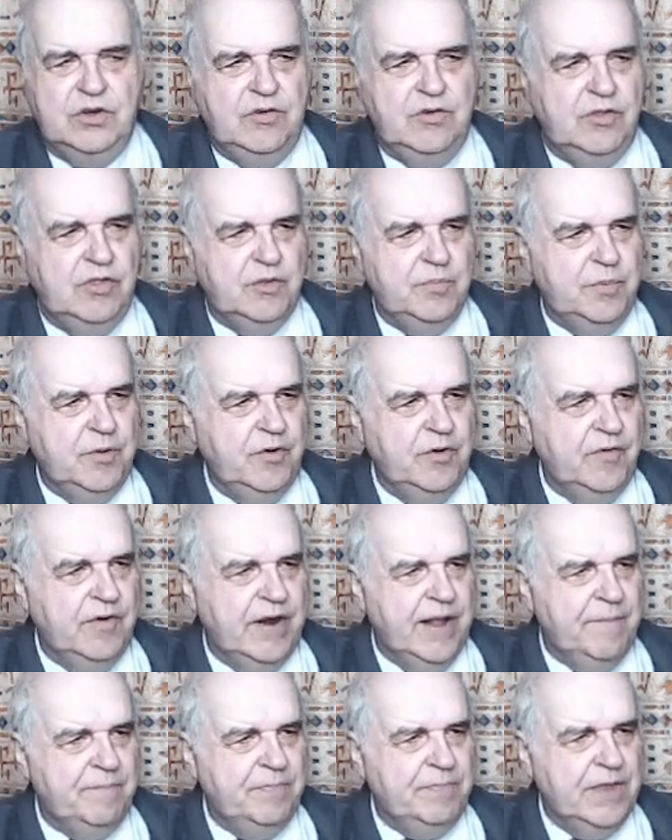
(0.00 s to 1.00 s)
to the
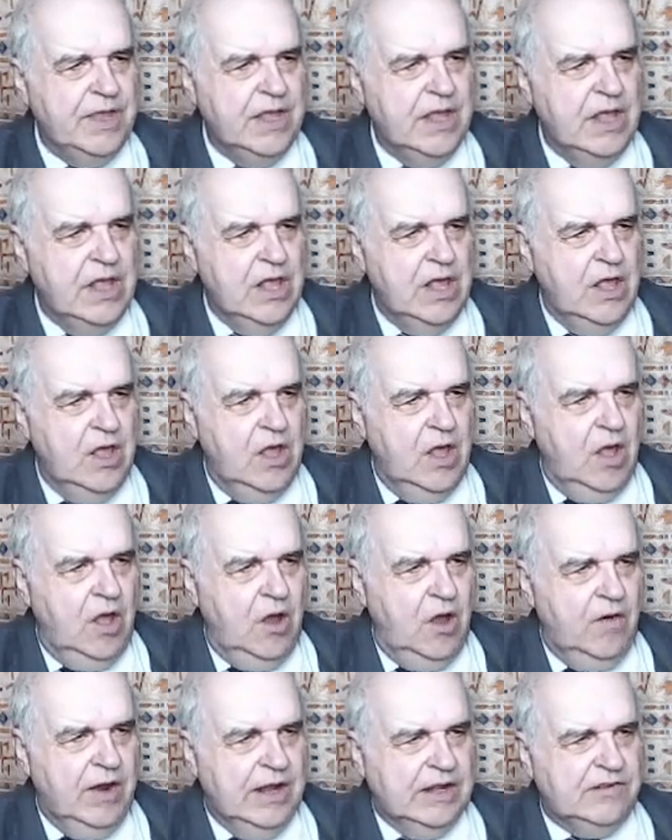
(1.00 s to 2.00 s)
program.
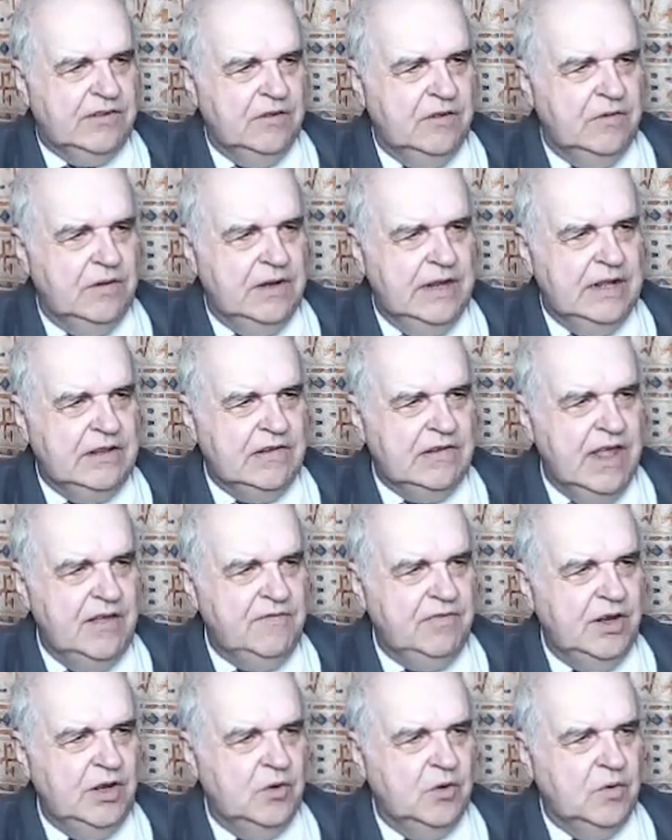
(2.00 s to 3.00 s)
All right, so let's have
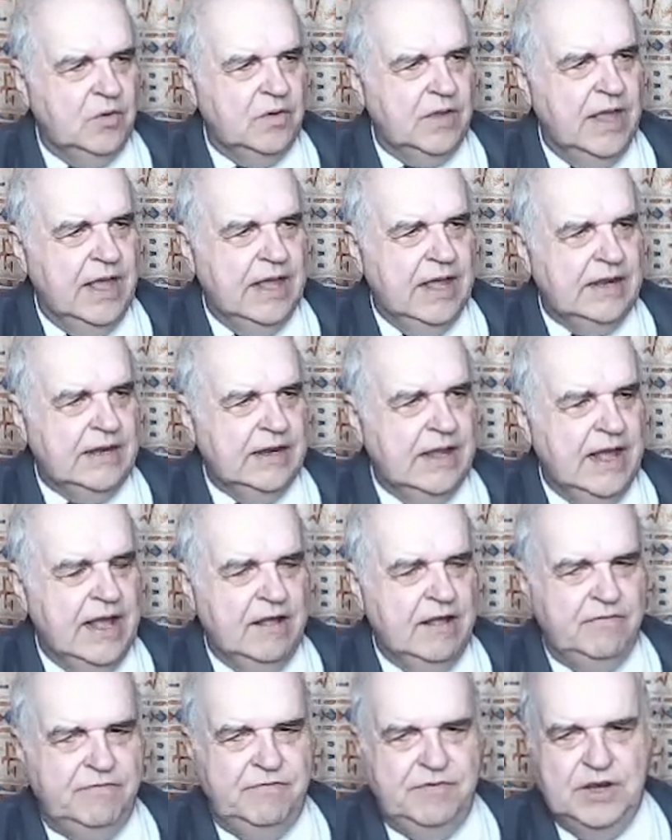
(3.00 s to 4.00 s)
a look at
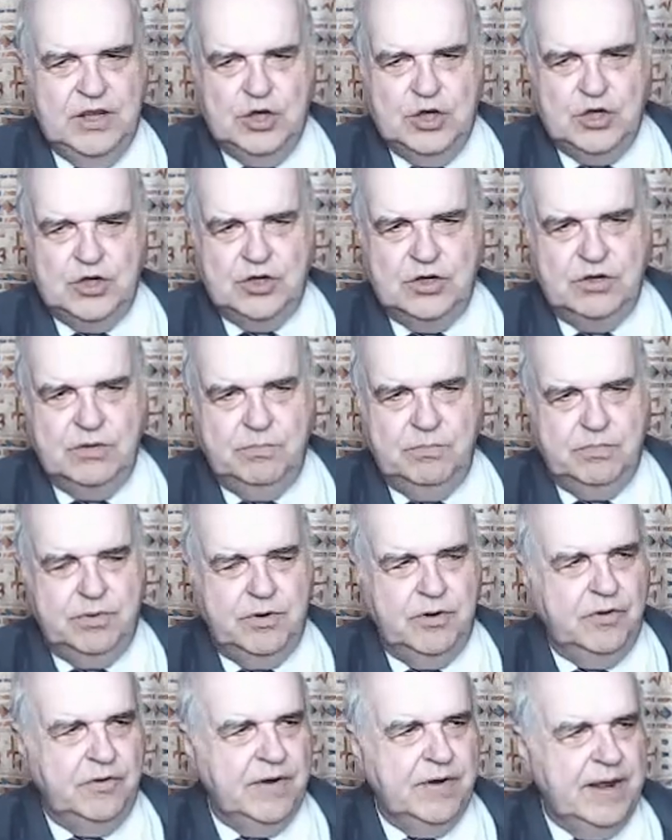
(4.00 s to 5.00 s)
our finished
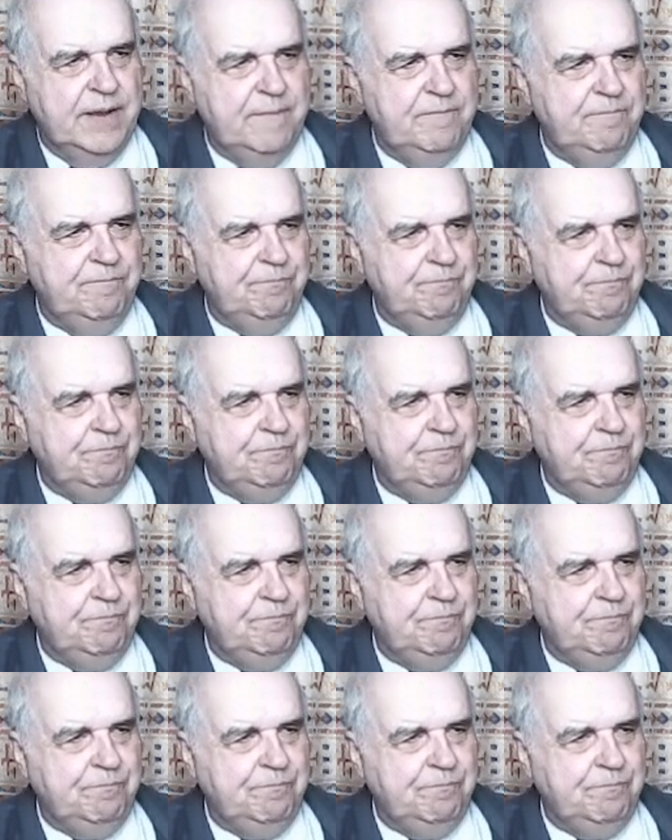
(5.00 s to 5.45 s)
program.